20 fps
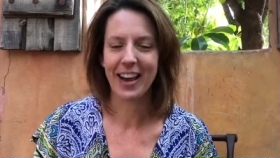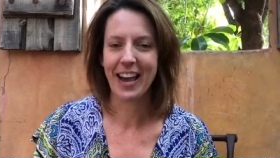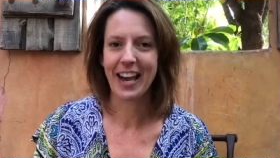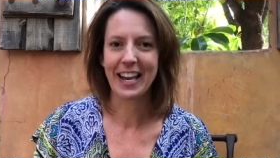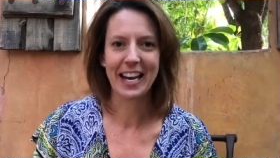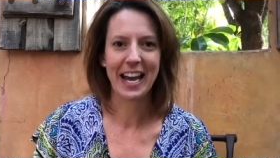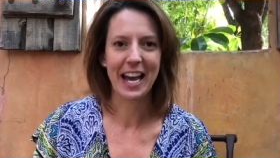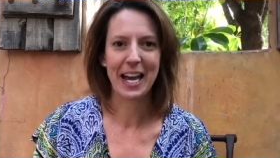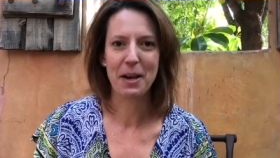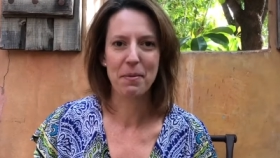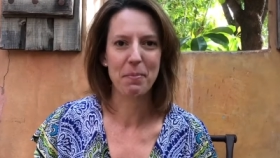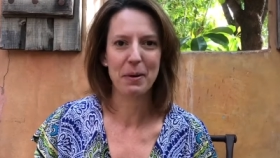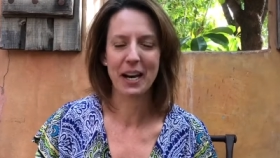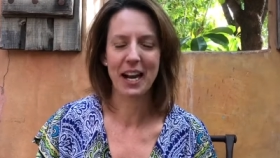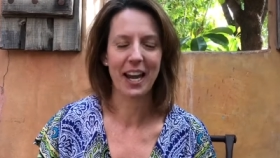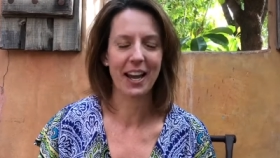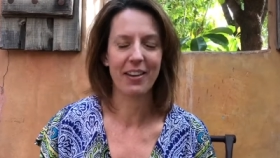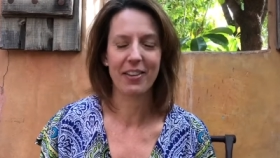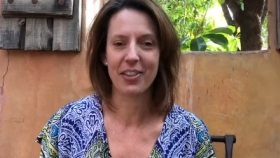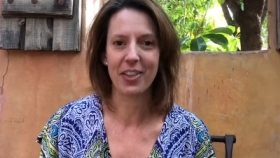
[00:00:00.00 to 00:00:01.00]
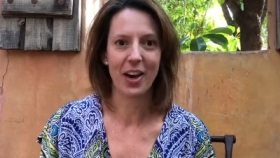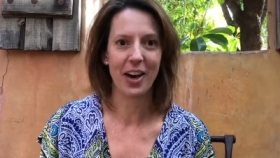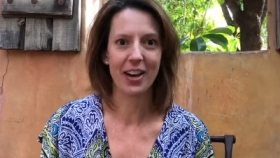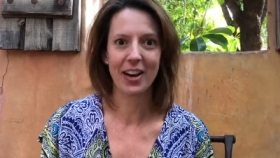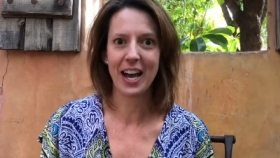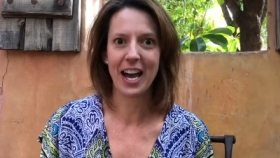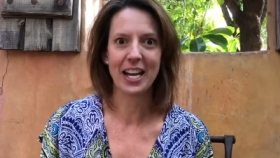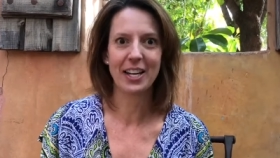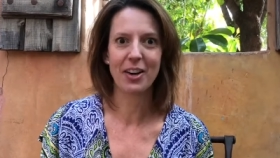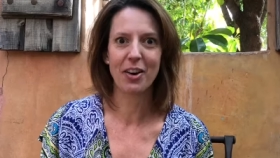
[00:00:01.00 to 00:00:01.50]
And I, but I
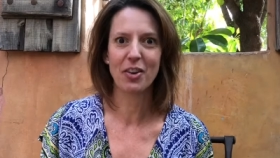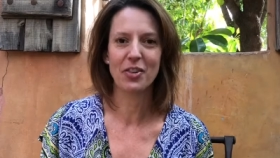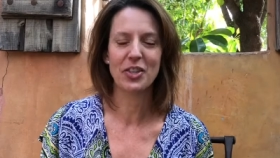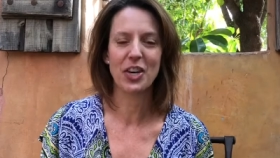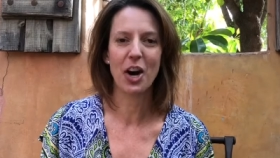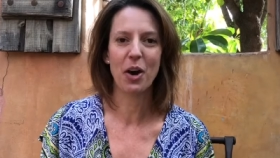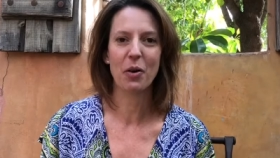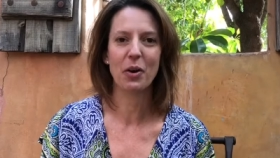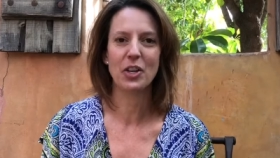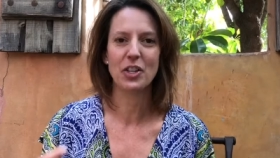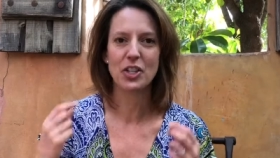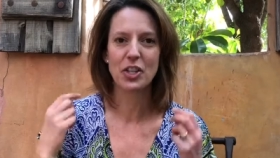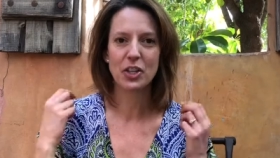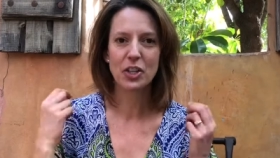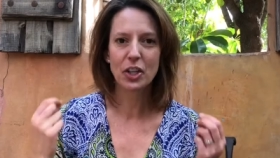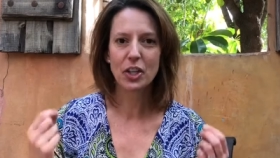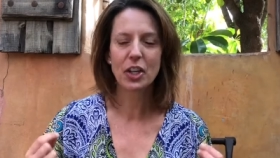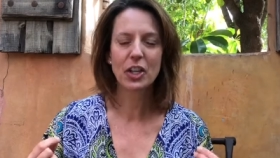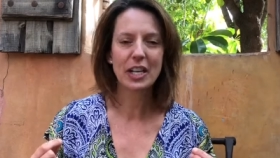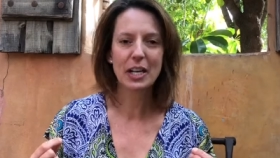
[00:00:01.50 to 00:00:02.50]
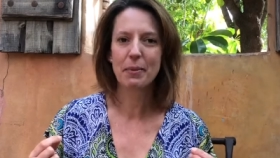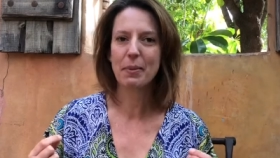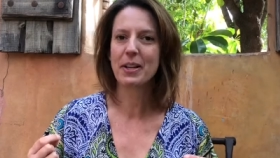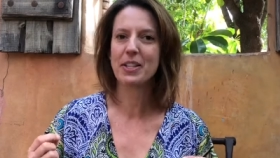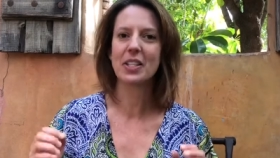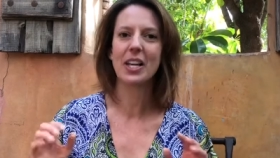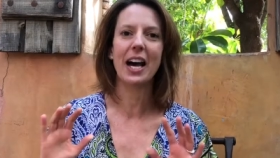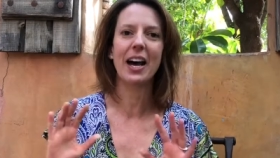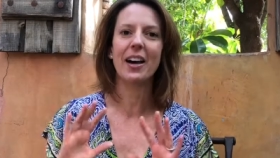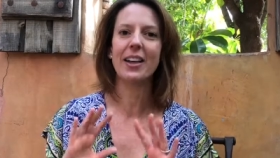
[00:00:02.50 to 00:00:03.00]
thought, I don't know her. She took her
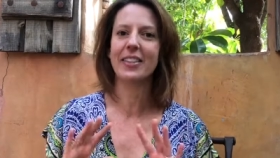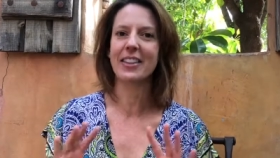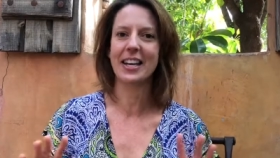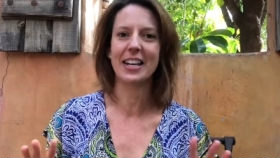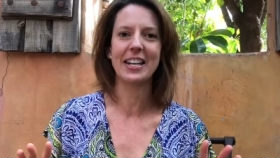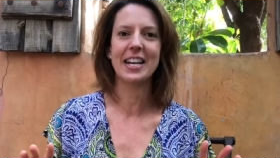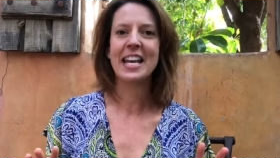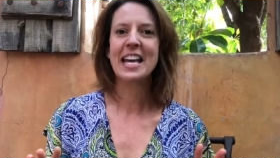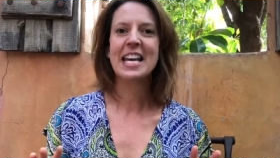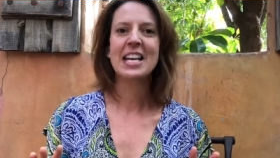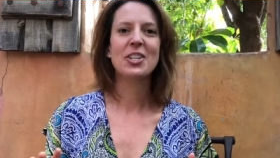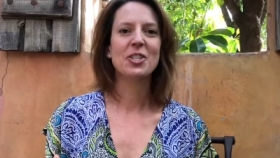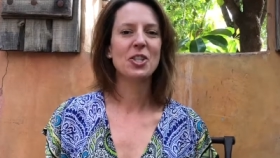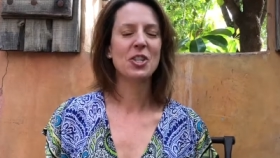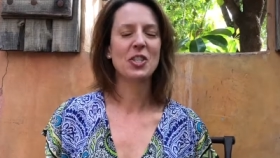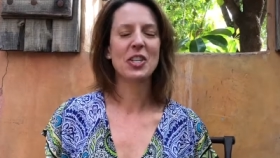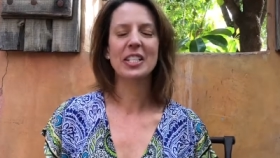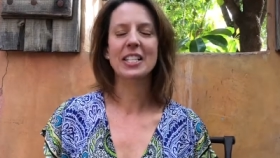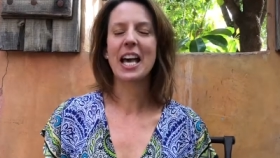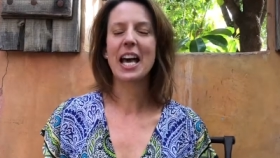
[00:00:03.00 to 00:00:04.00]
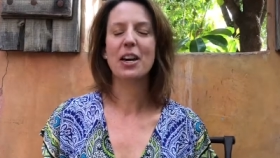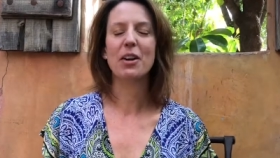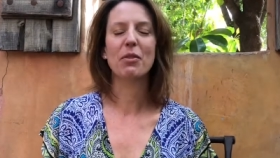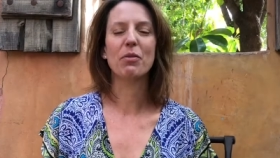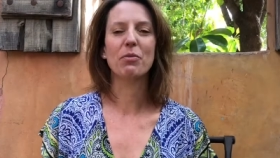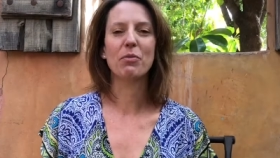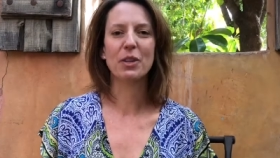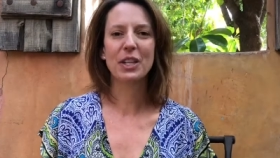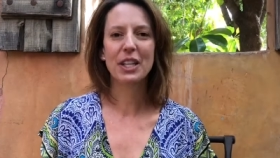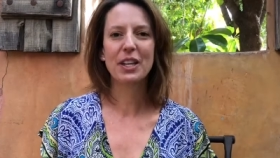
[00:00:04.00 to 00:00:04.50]
earbuds out. Then she just had a
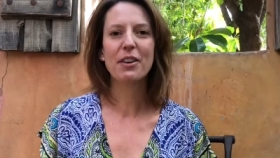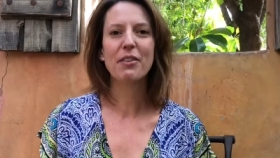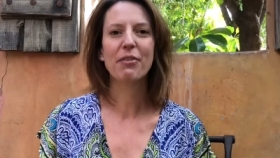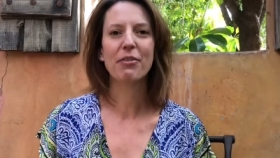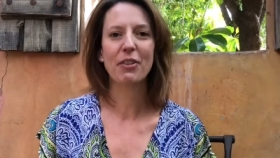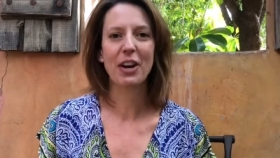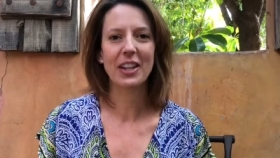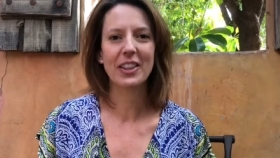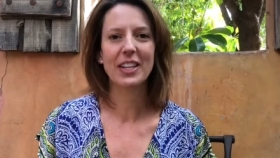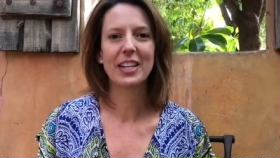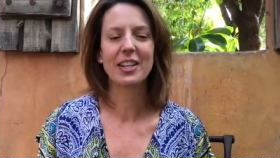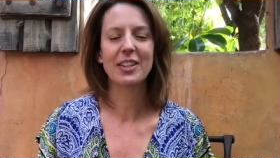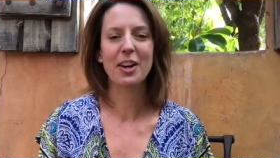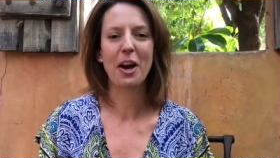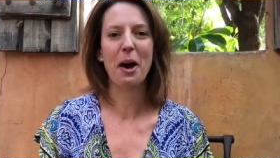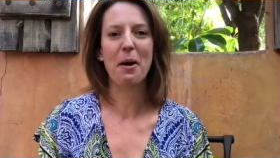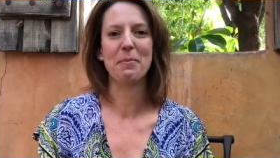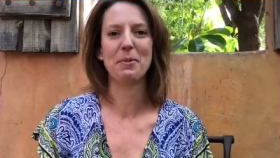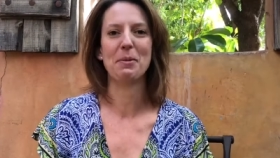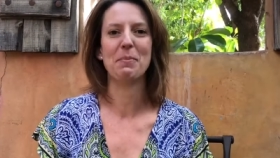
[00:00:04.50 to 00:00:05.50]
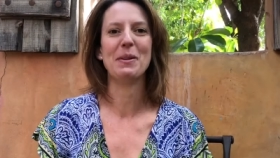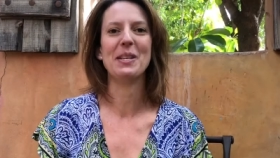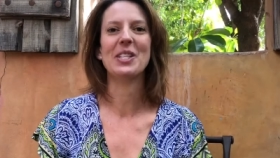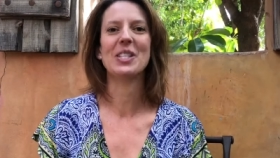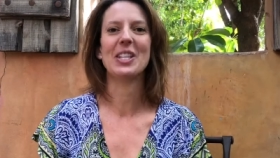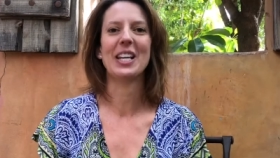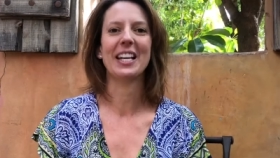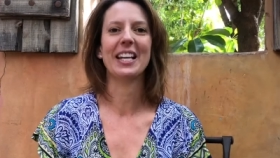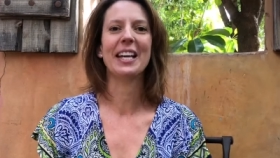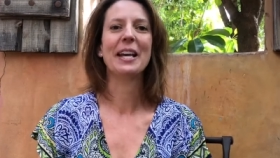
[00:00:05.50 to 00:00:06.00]
really friendly and
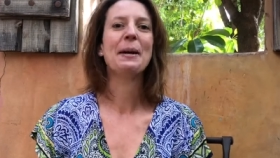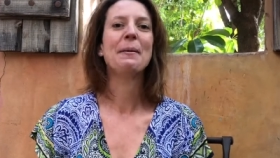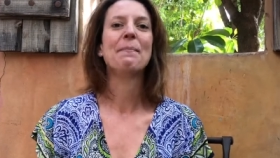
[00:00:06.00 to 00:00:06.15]
optimistic